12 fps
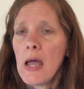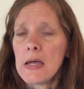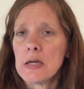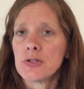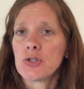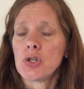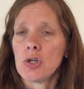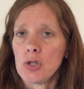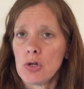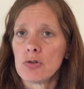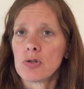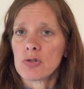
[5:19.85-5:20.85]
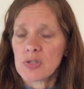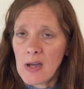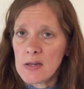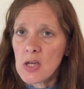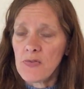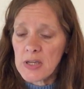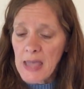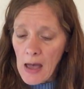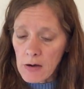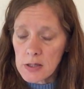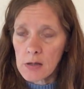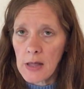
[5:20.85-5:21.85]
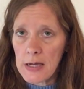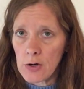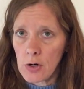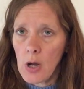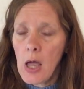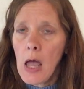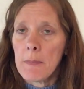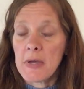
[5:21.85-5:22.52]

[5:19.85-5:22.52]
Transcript: is to use your scientific calculator